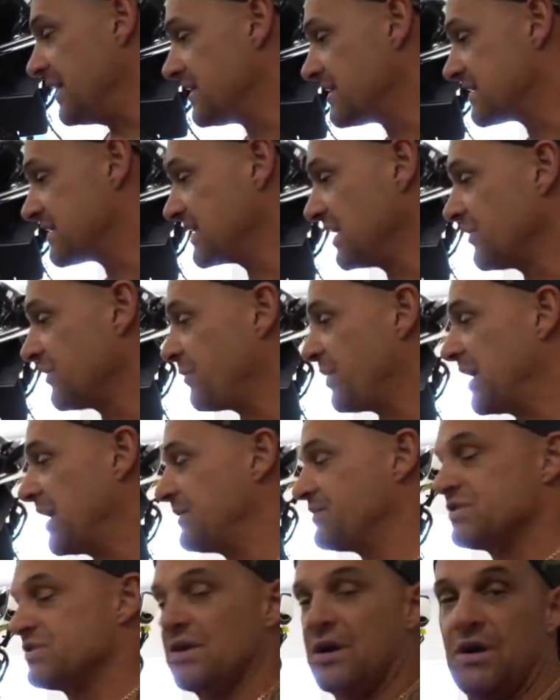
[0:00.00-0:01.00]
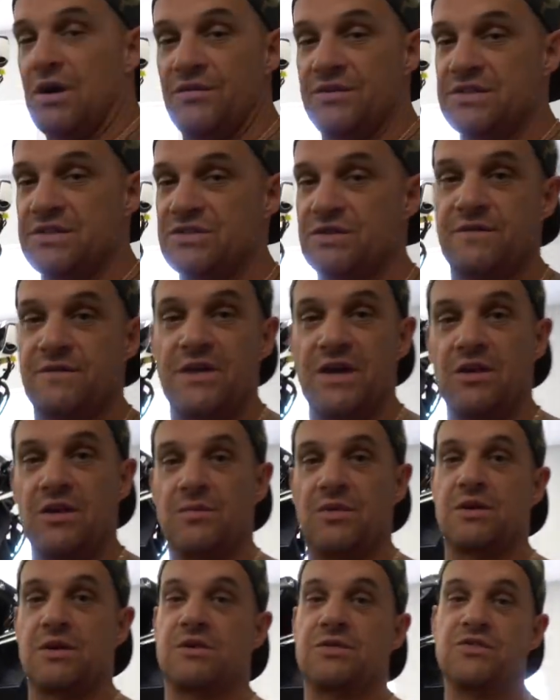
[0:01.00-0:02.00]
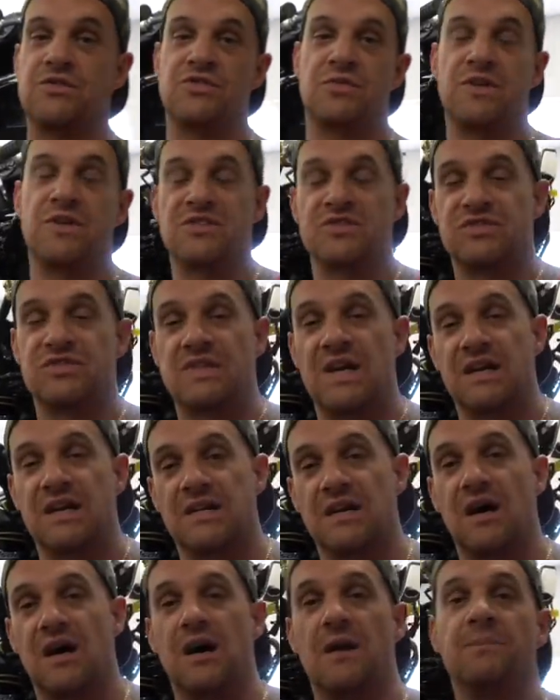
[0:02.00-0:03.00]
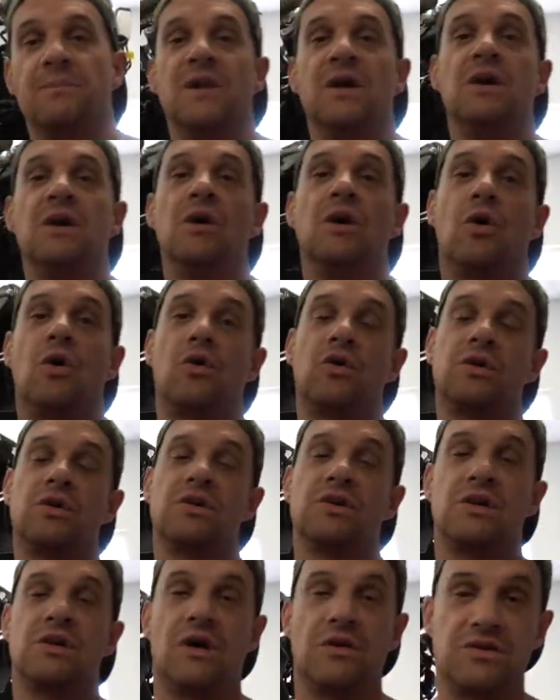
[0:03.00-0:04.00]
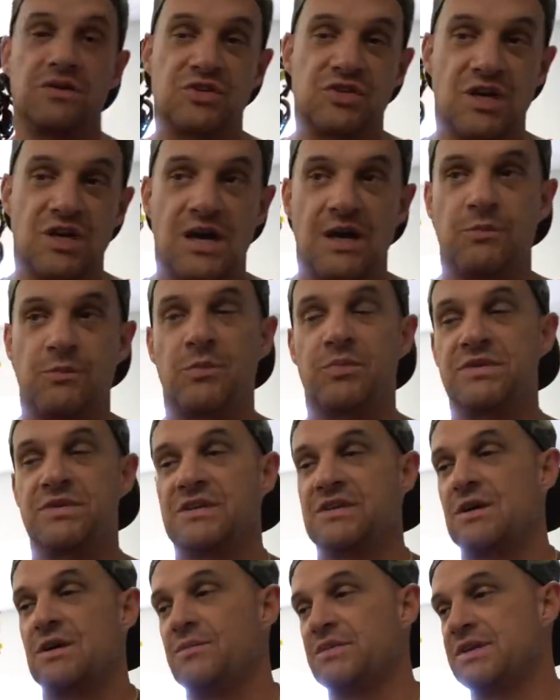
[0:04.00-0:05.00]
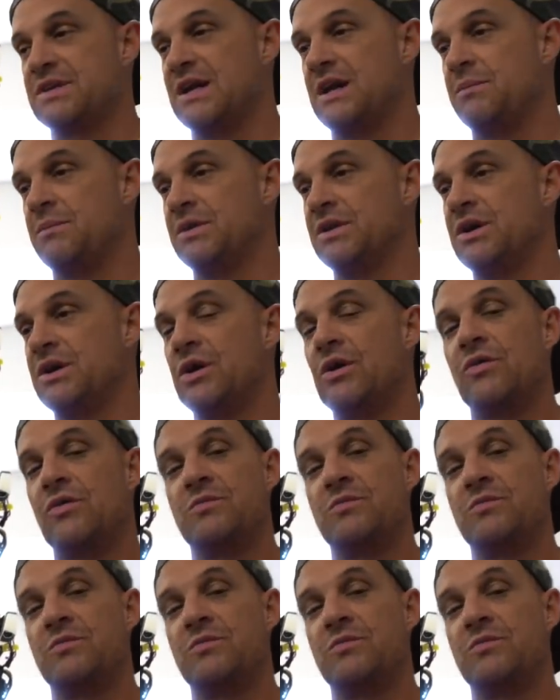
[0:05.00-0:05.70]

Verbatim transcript: Stealth pipes, all these are available on kruesioriginals.com, or you can call the shop. We'll put the number down below.